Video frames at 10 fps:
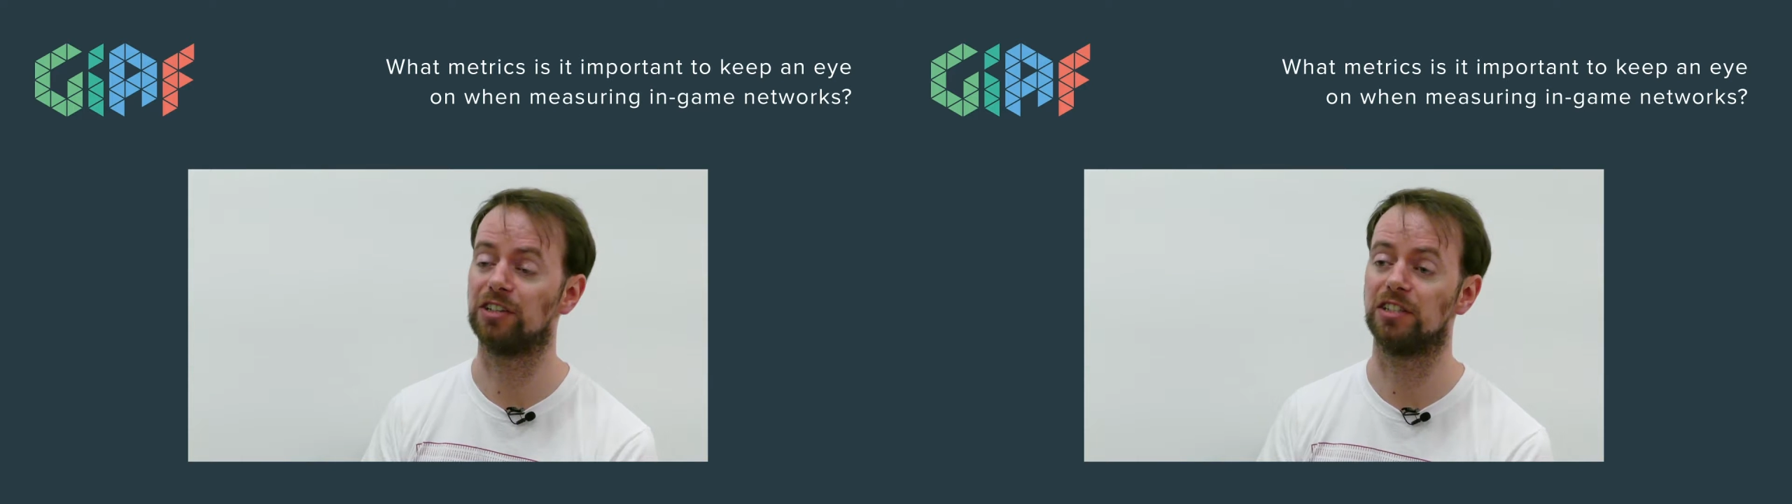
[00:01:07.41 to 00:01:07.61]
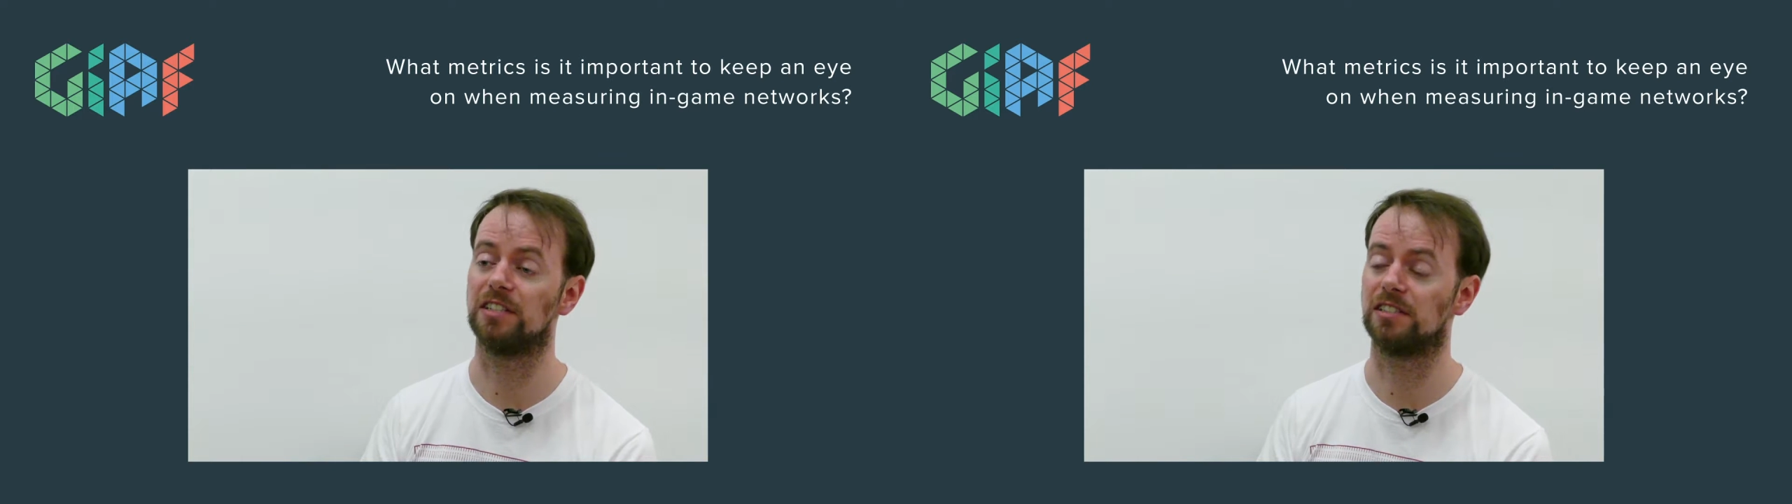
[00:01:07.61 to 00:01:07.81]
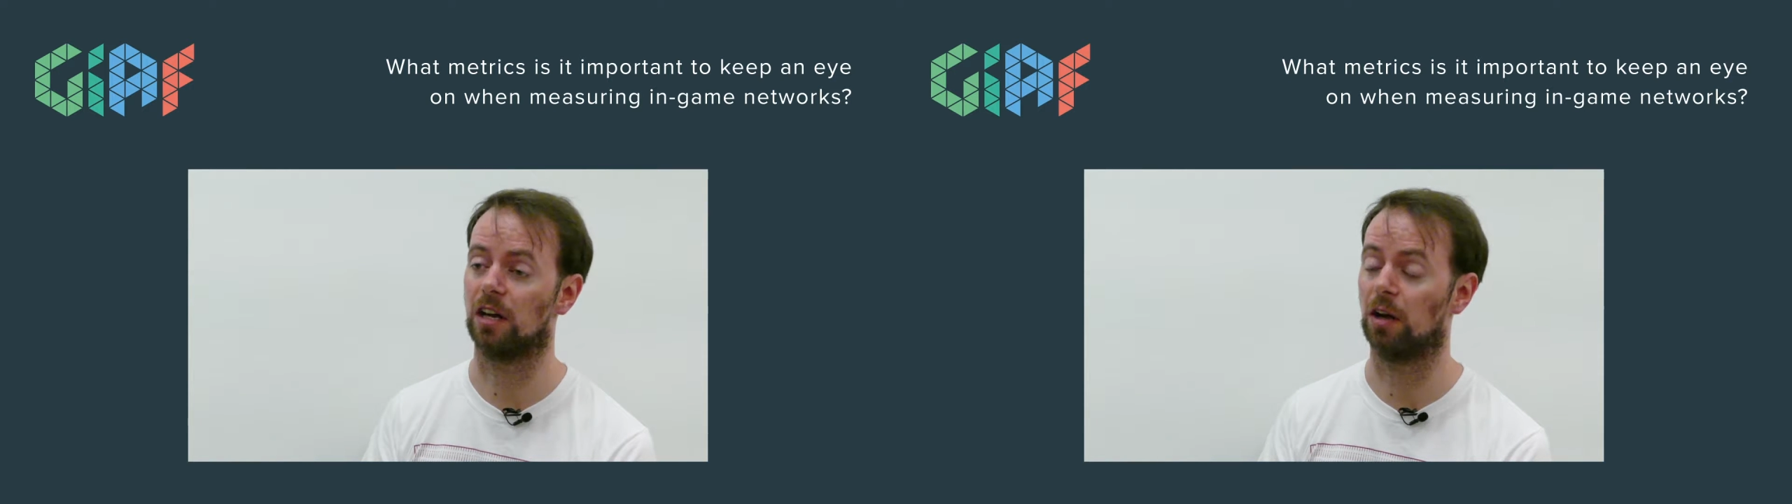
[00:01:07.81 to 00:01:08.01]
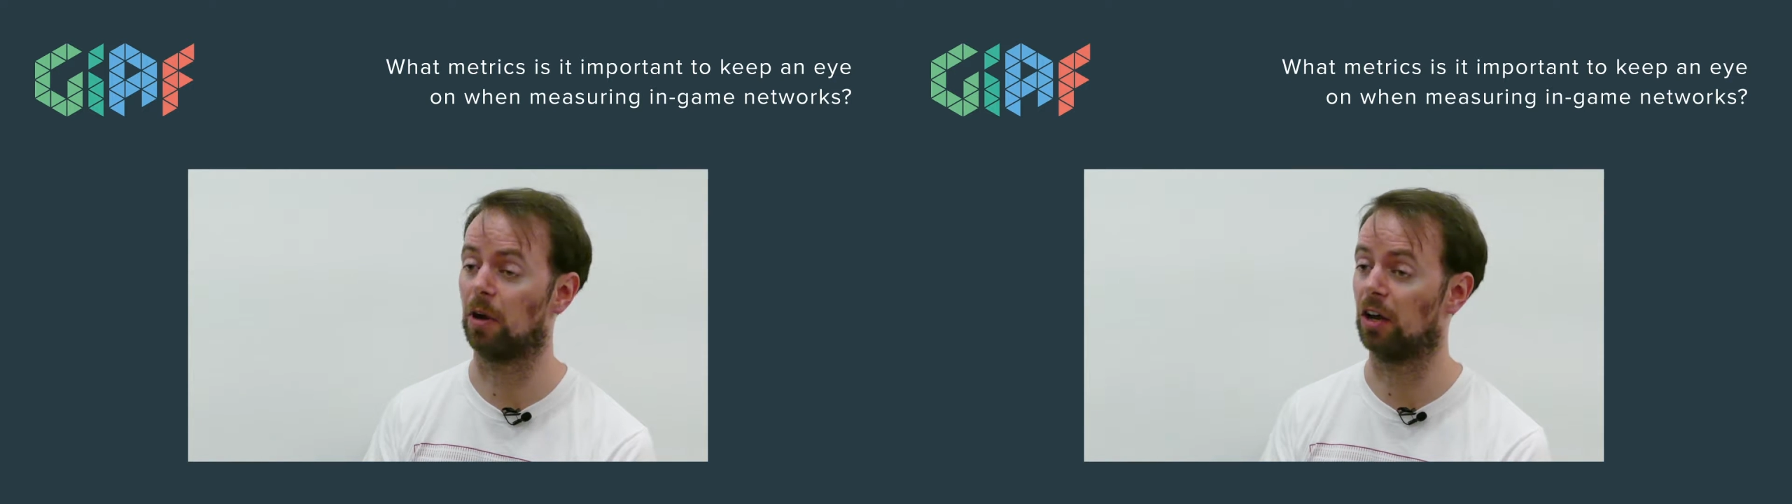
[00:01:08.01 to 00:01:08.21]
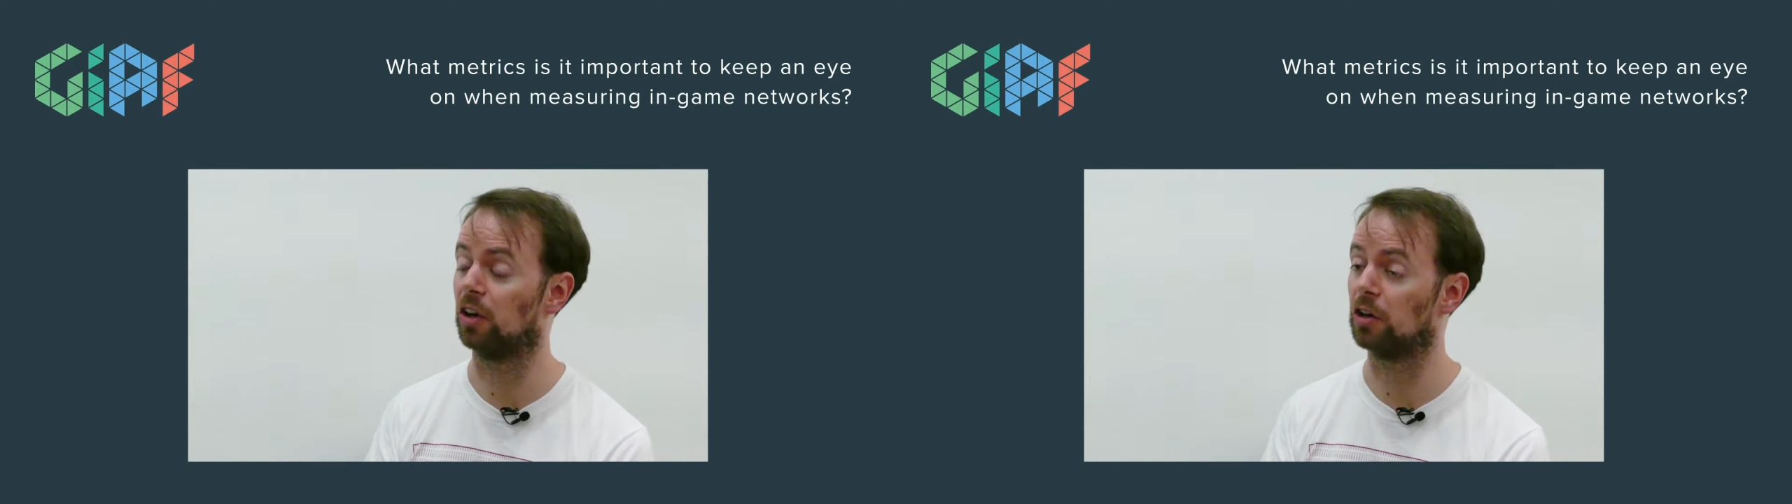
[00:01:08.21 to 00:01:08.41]
edges
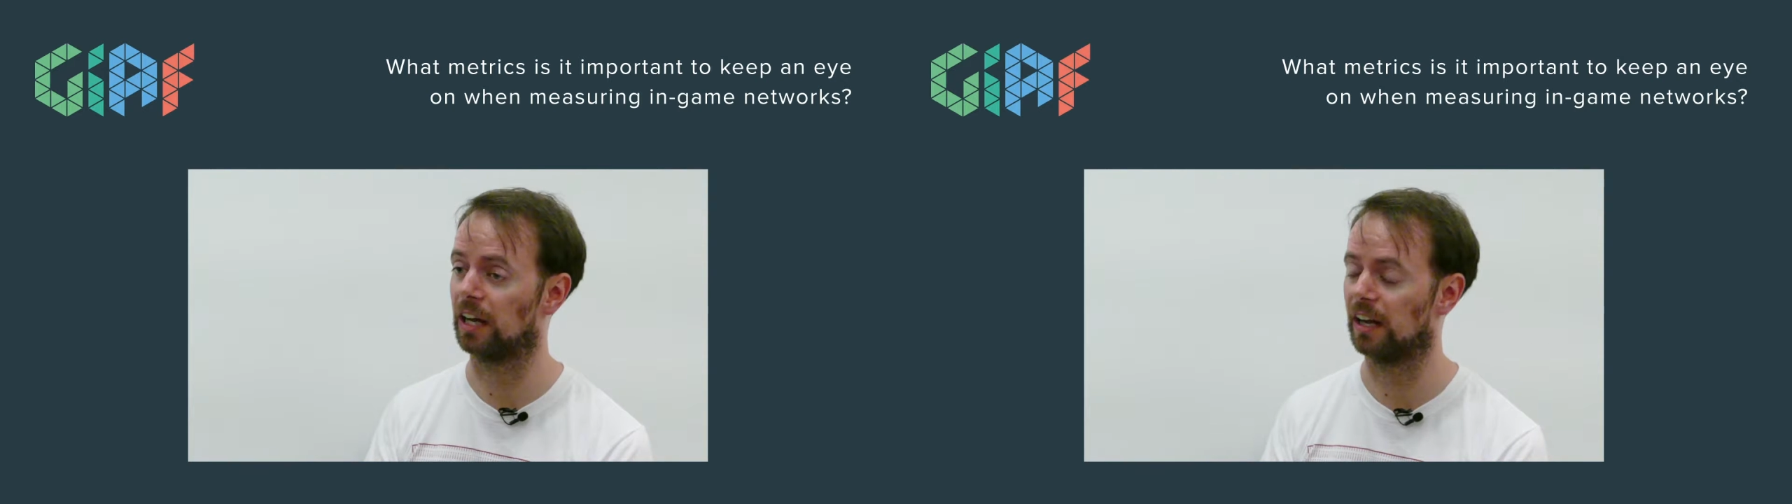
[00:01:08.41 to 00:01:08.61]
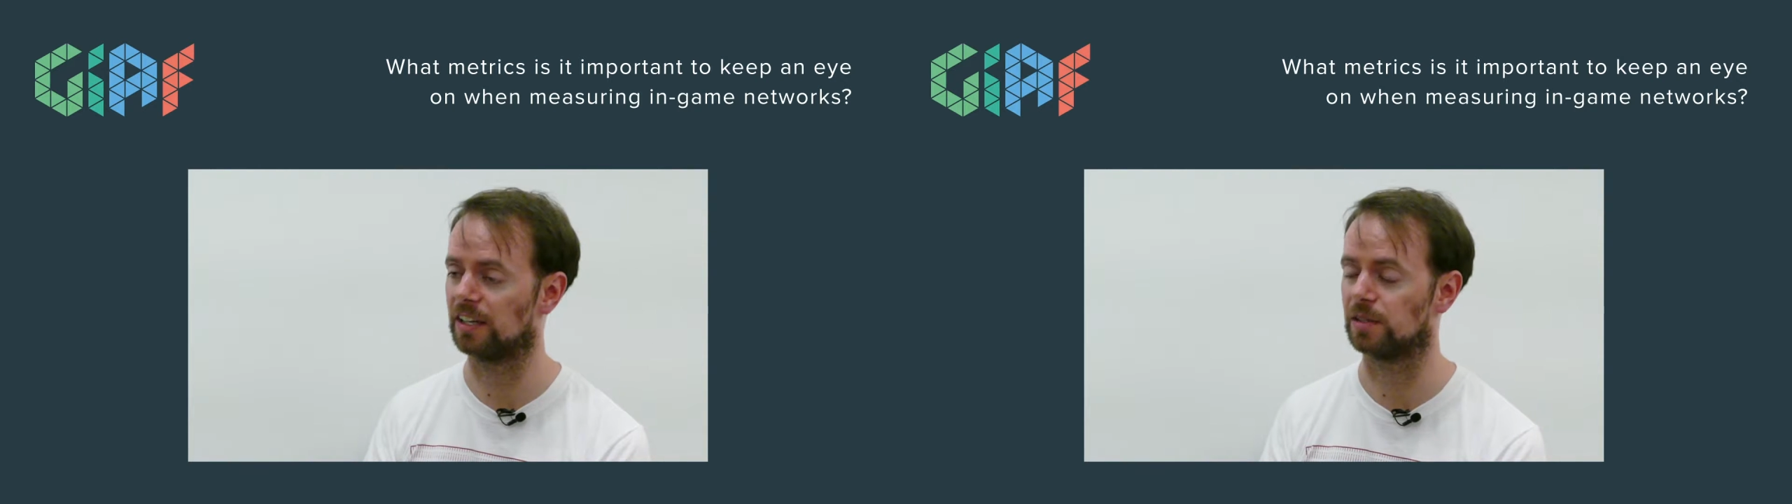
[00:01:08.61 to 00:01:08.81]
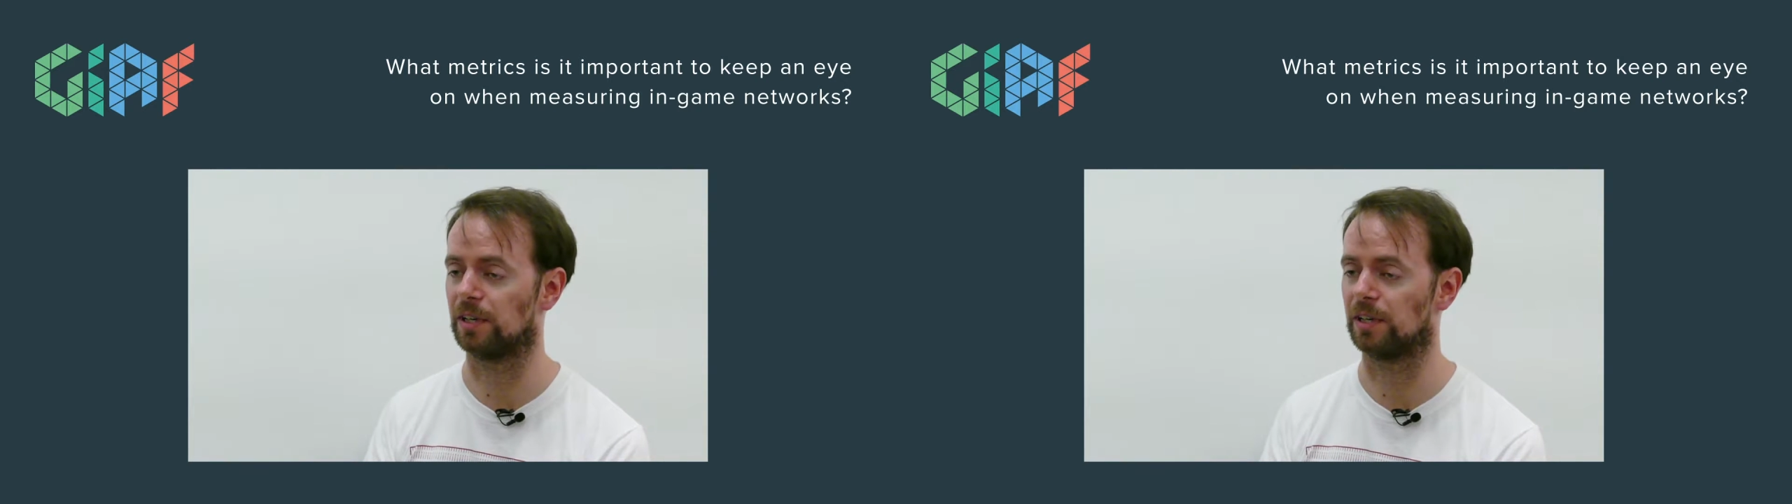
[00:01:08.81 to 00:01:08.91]
a node has,